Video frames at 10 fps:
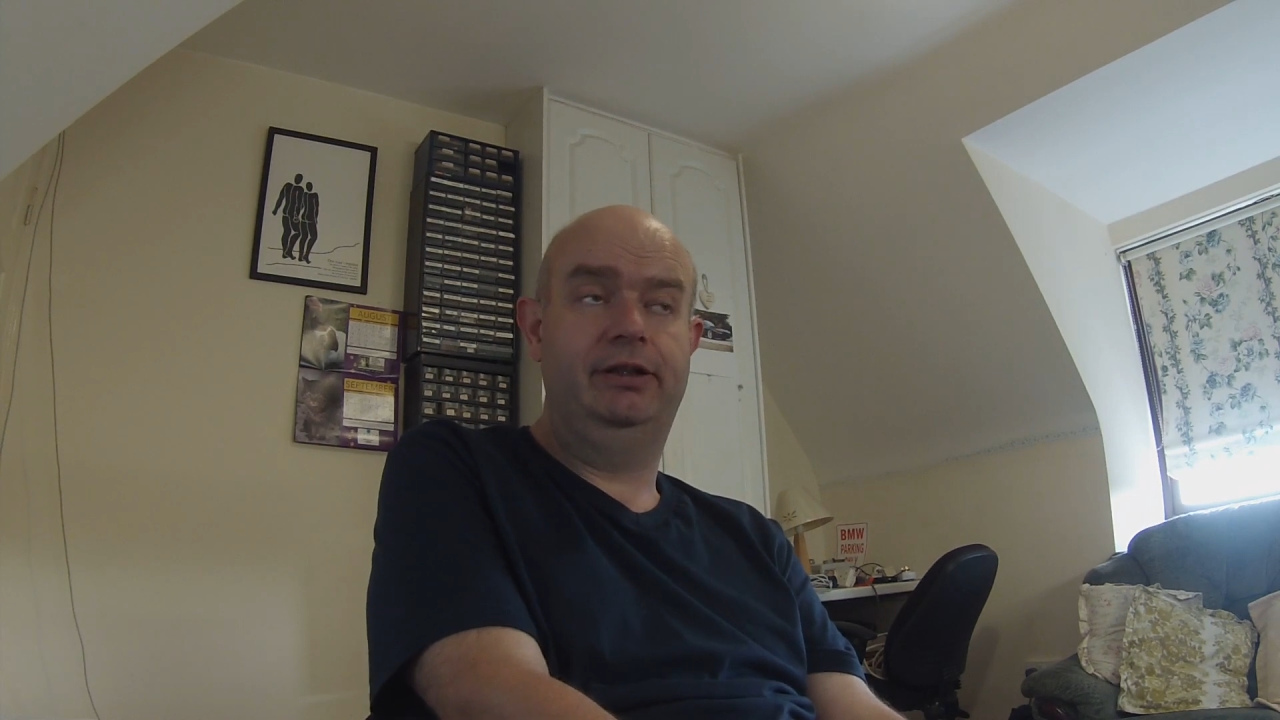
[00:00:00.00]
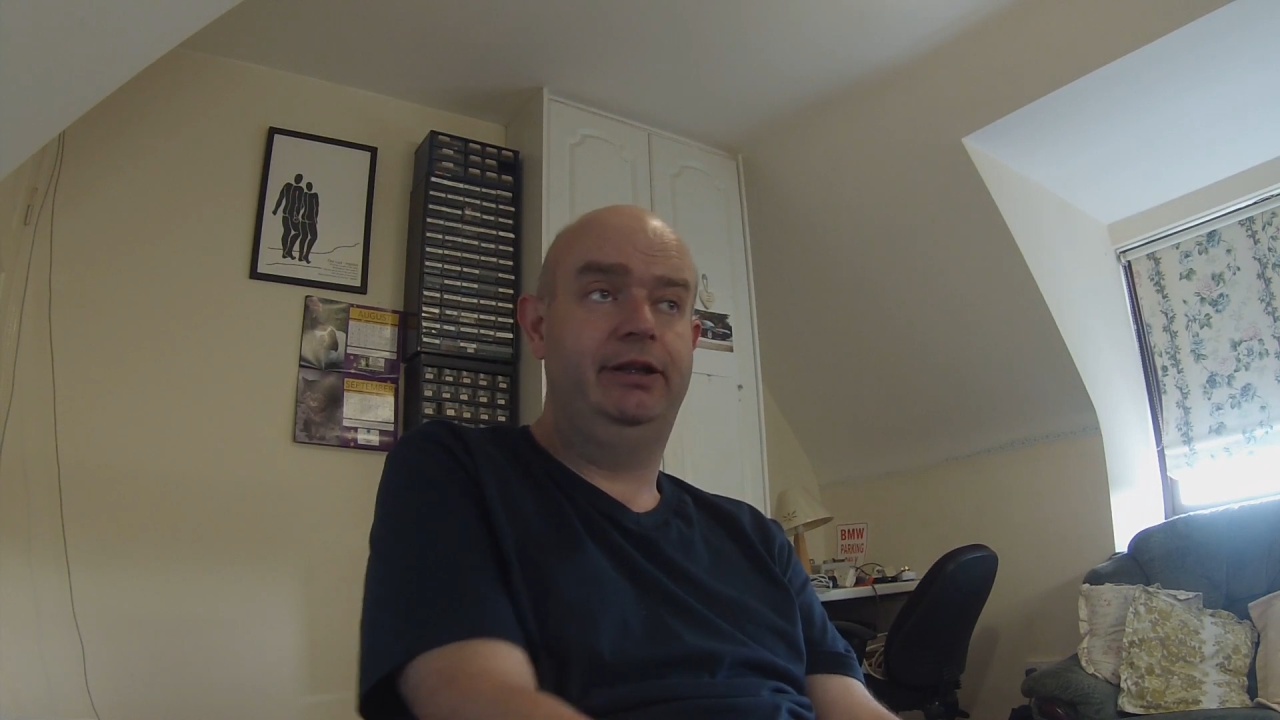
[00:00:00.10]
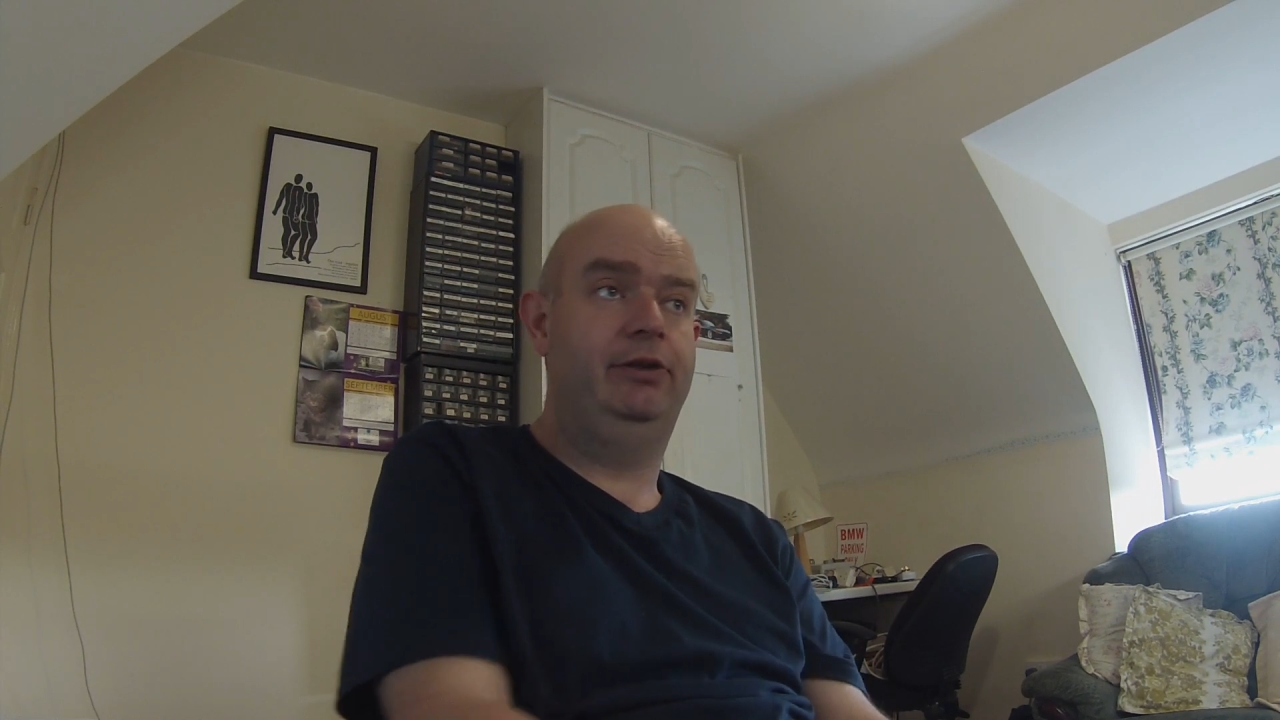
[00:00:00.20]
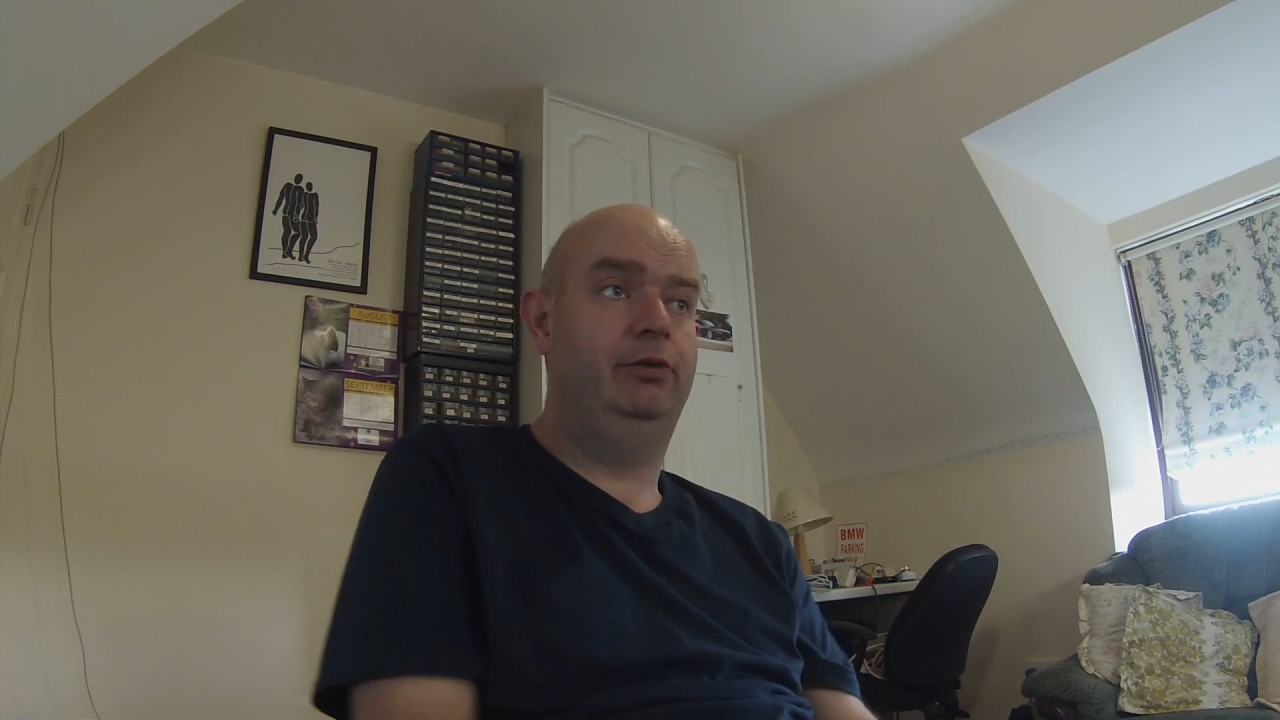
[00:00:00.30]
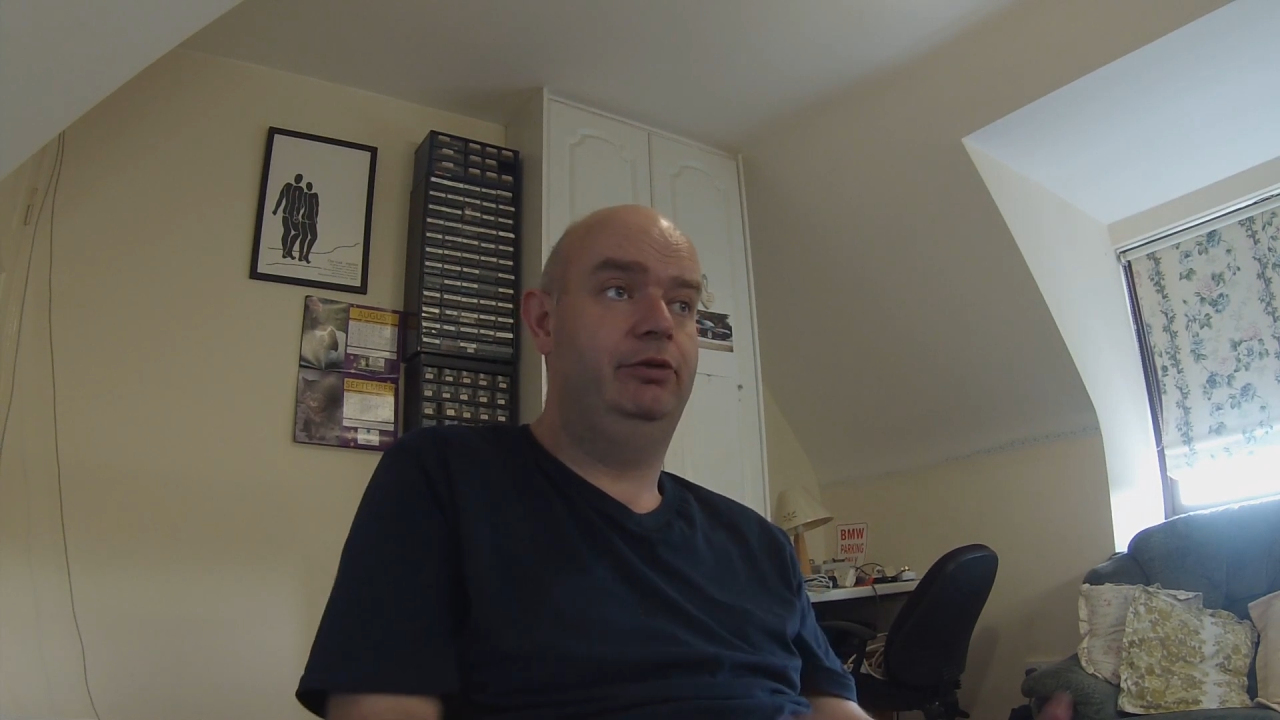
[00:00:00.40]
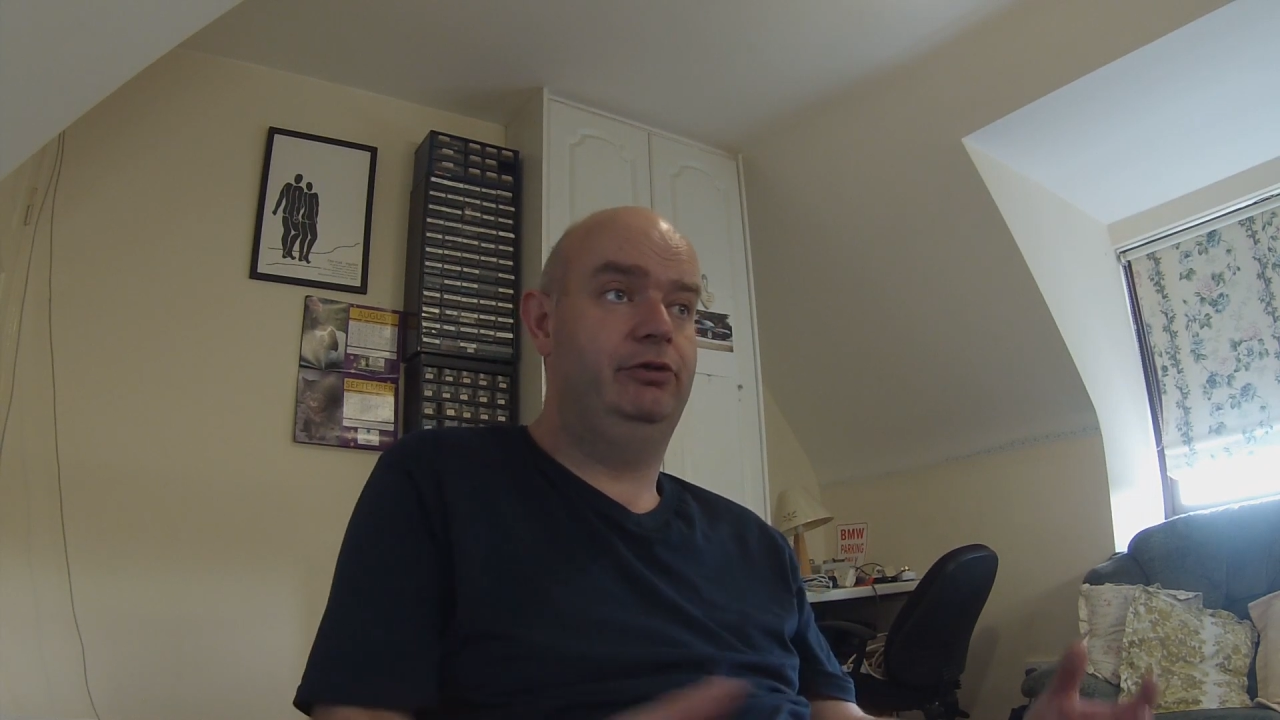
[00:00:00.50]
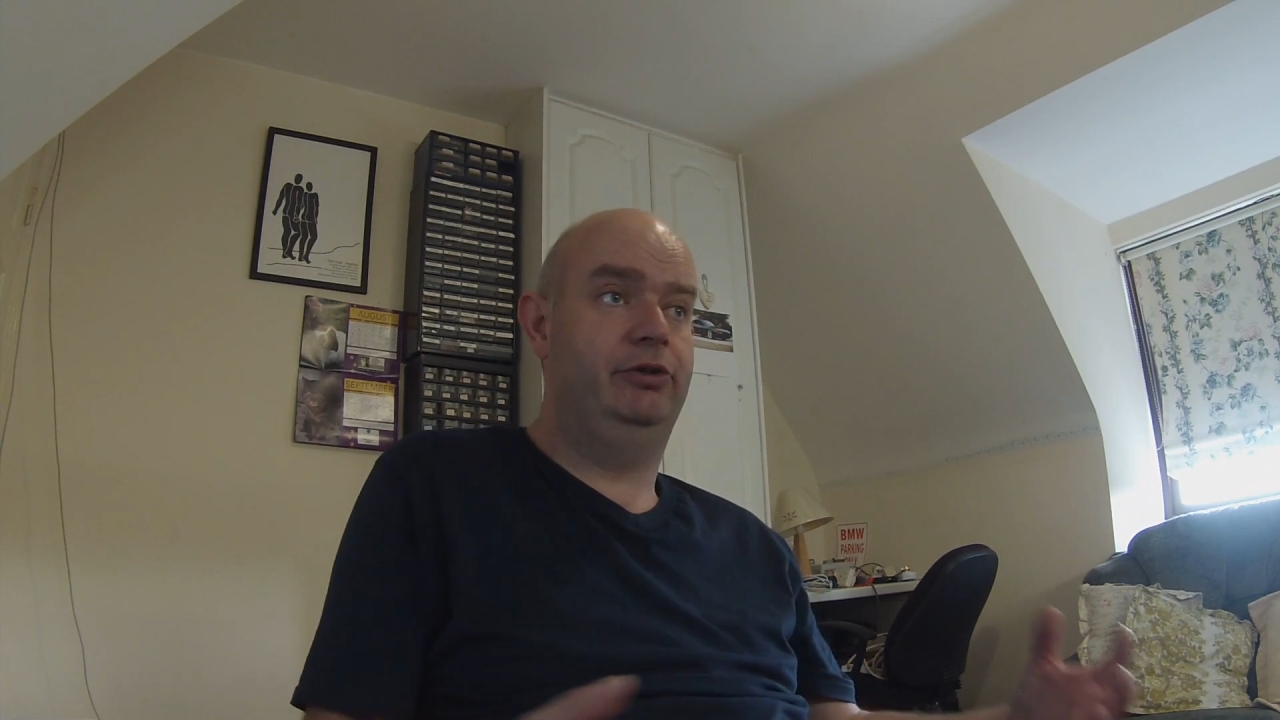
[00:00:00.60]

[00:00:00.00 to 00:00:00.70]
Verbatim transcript: like you can